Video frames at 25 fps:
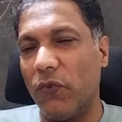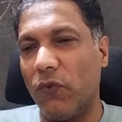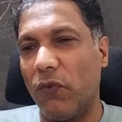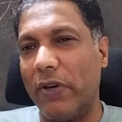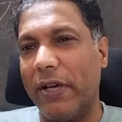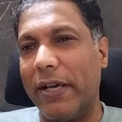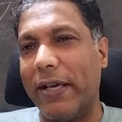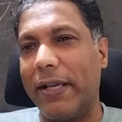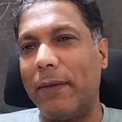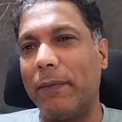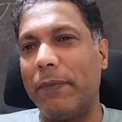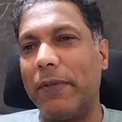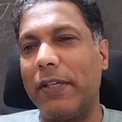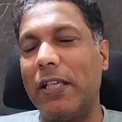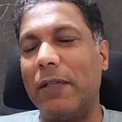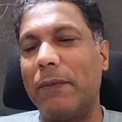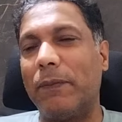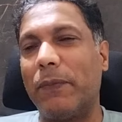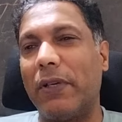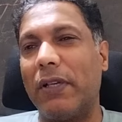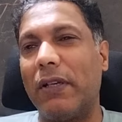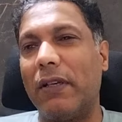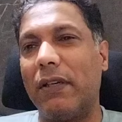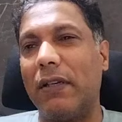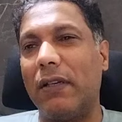when
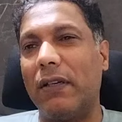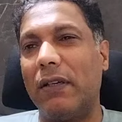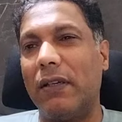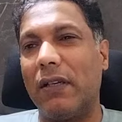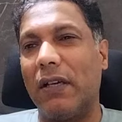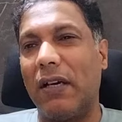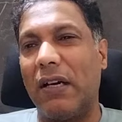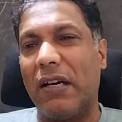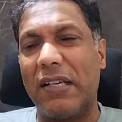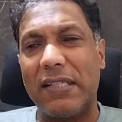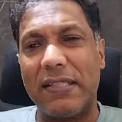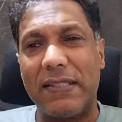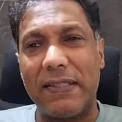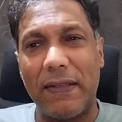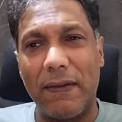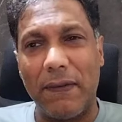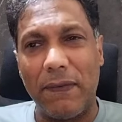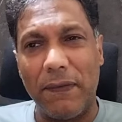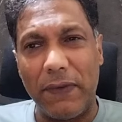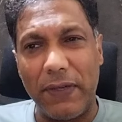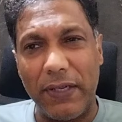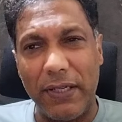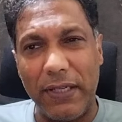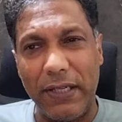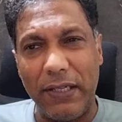people are
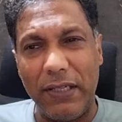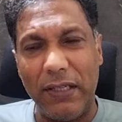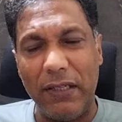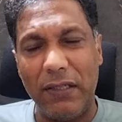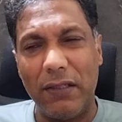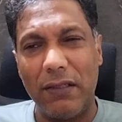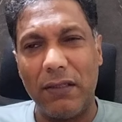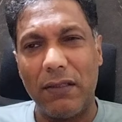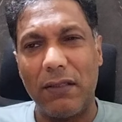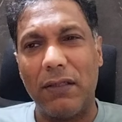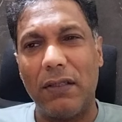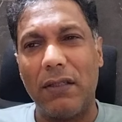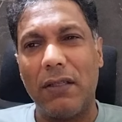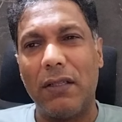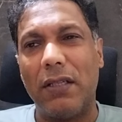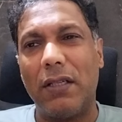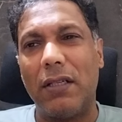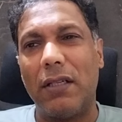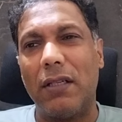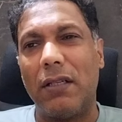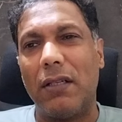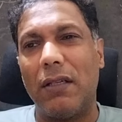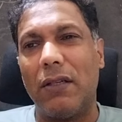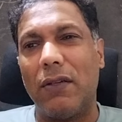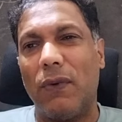suffering,
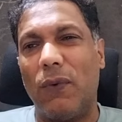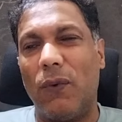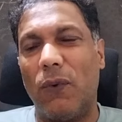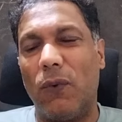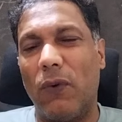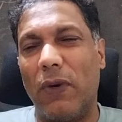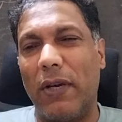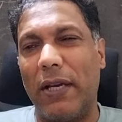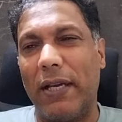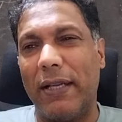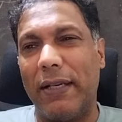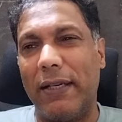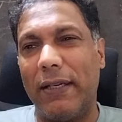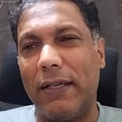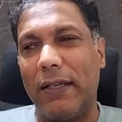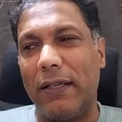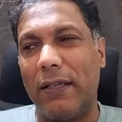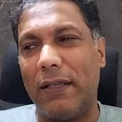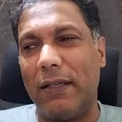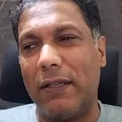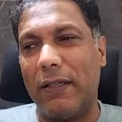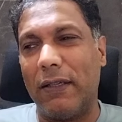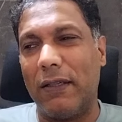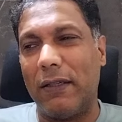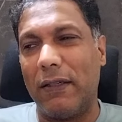
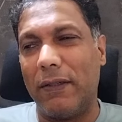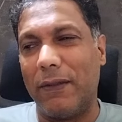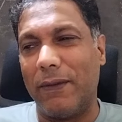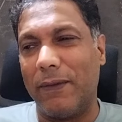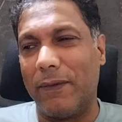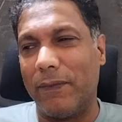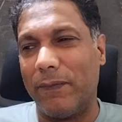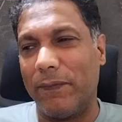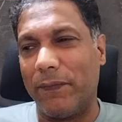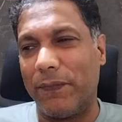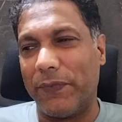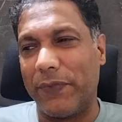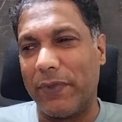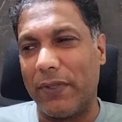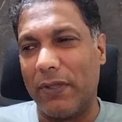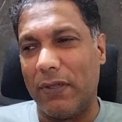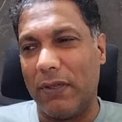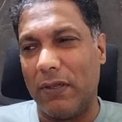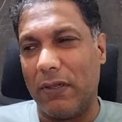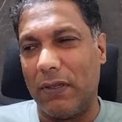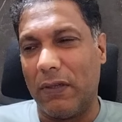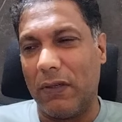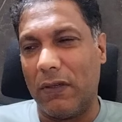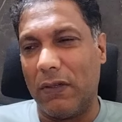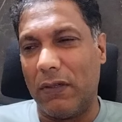when
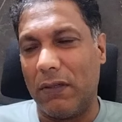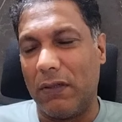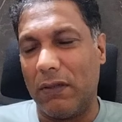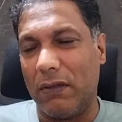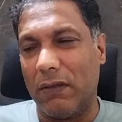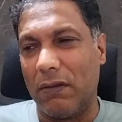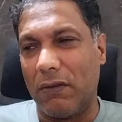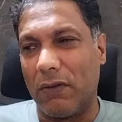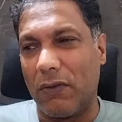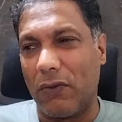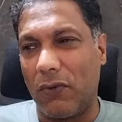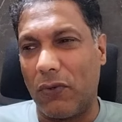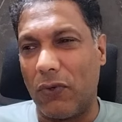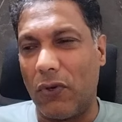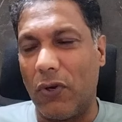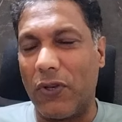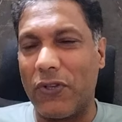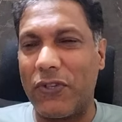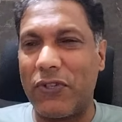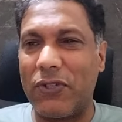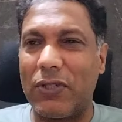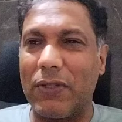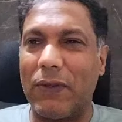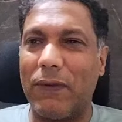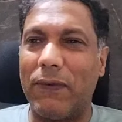uh,
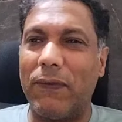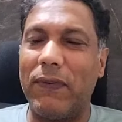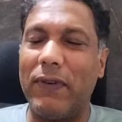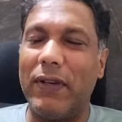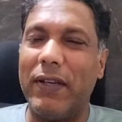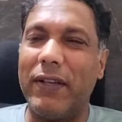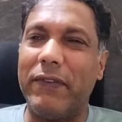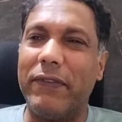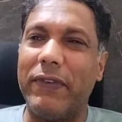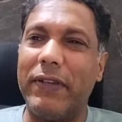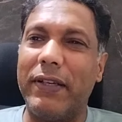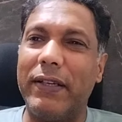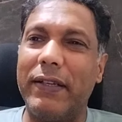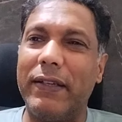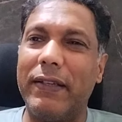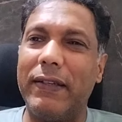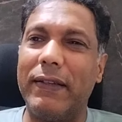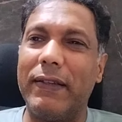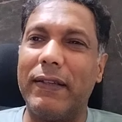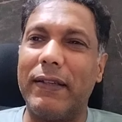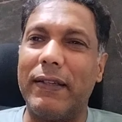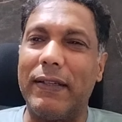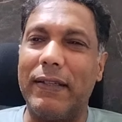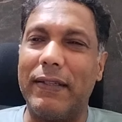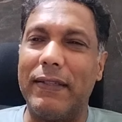cost of
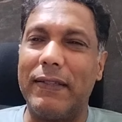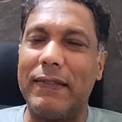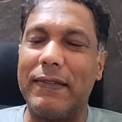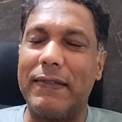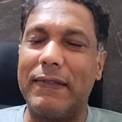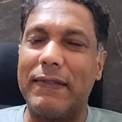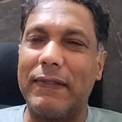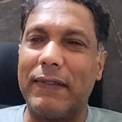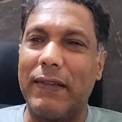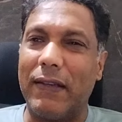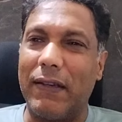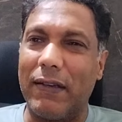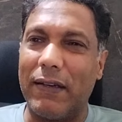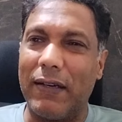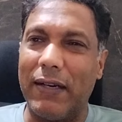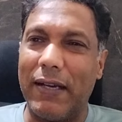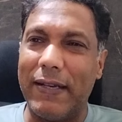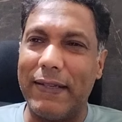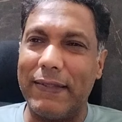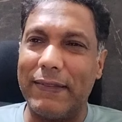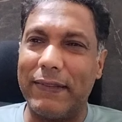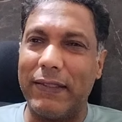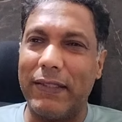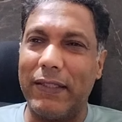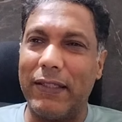living is
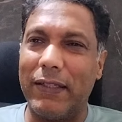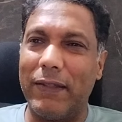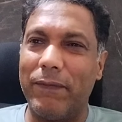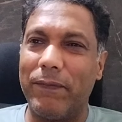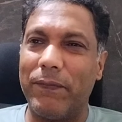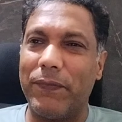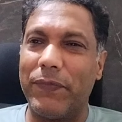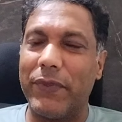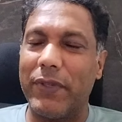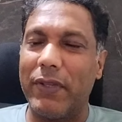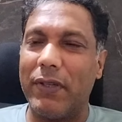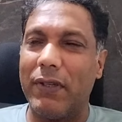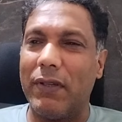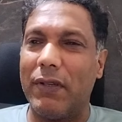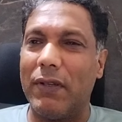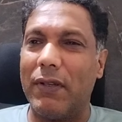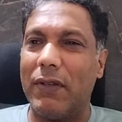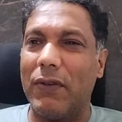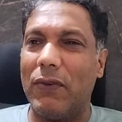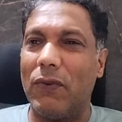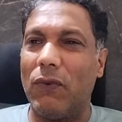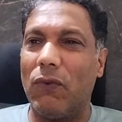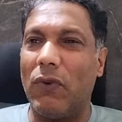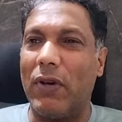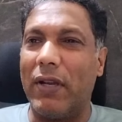rising,
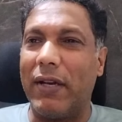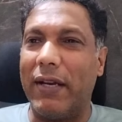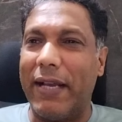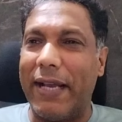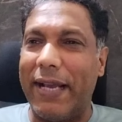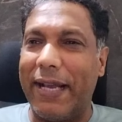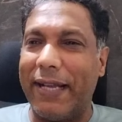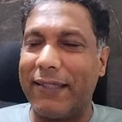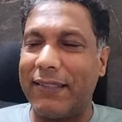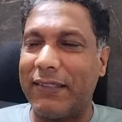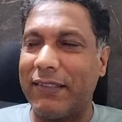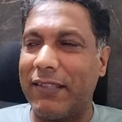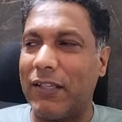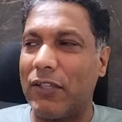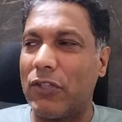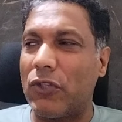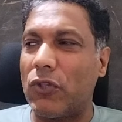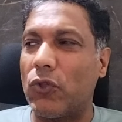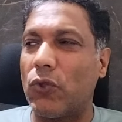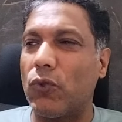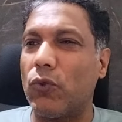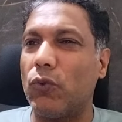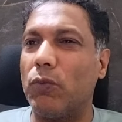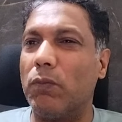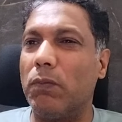when
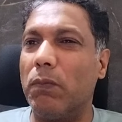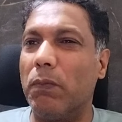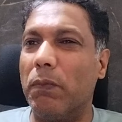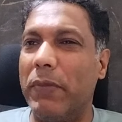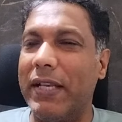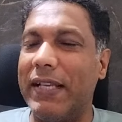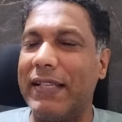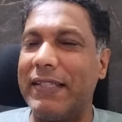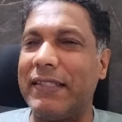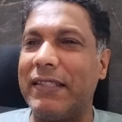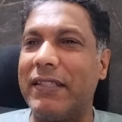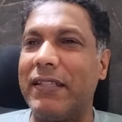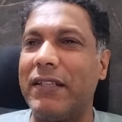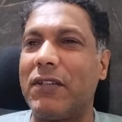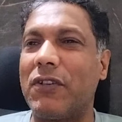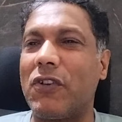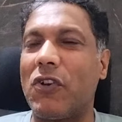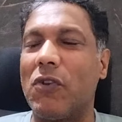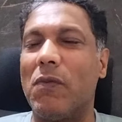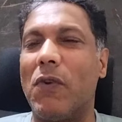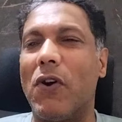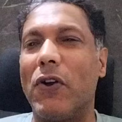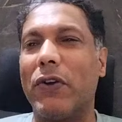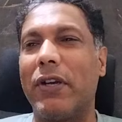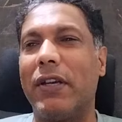access to
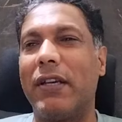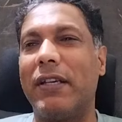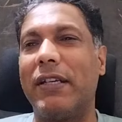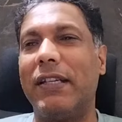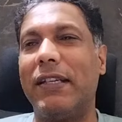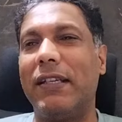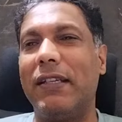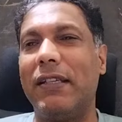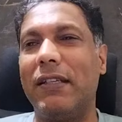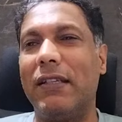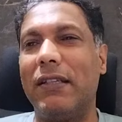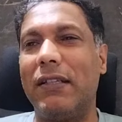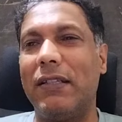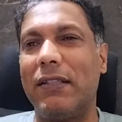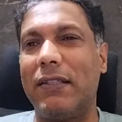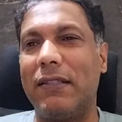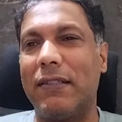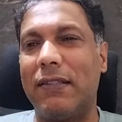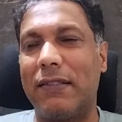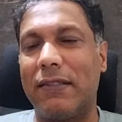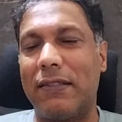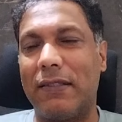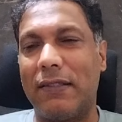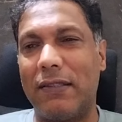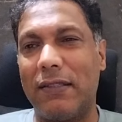basic
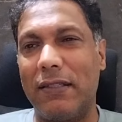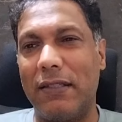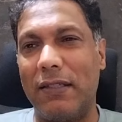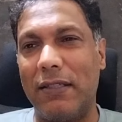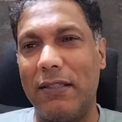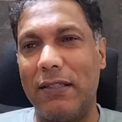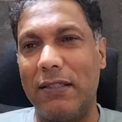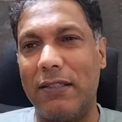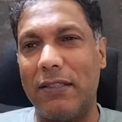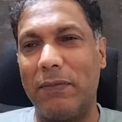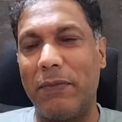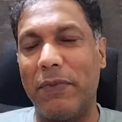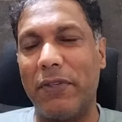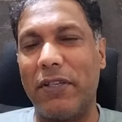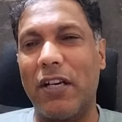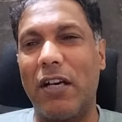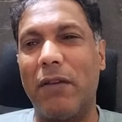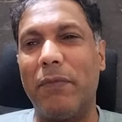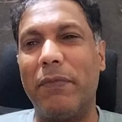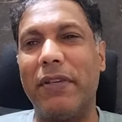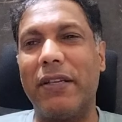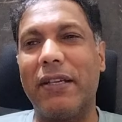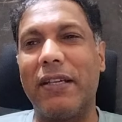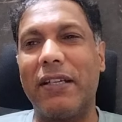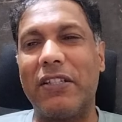commodities is
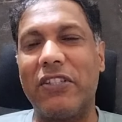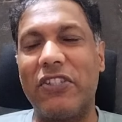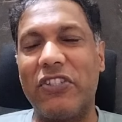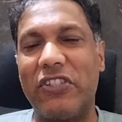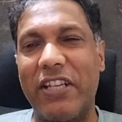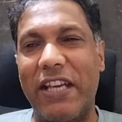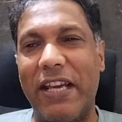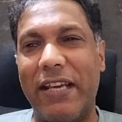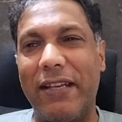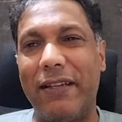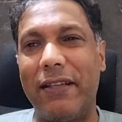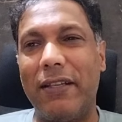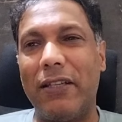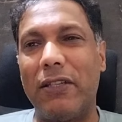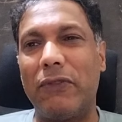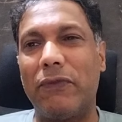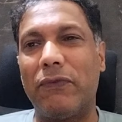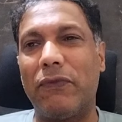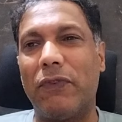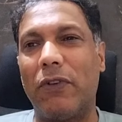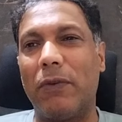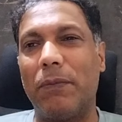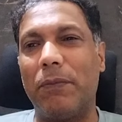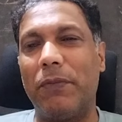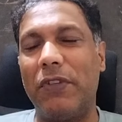becoming a
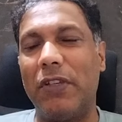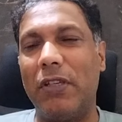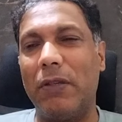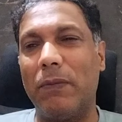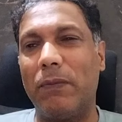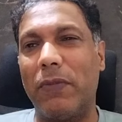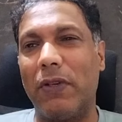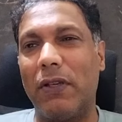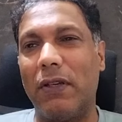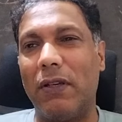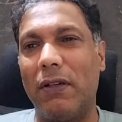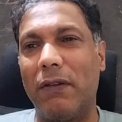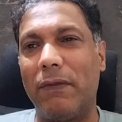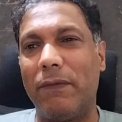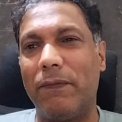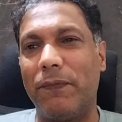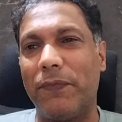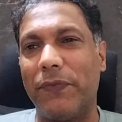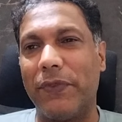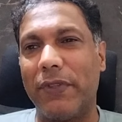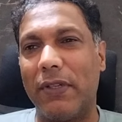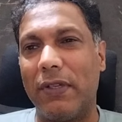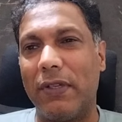challenge for people,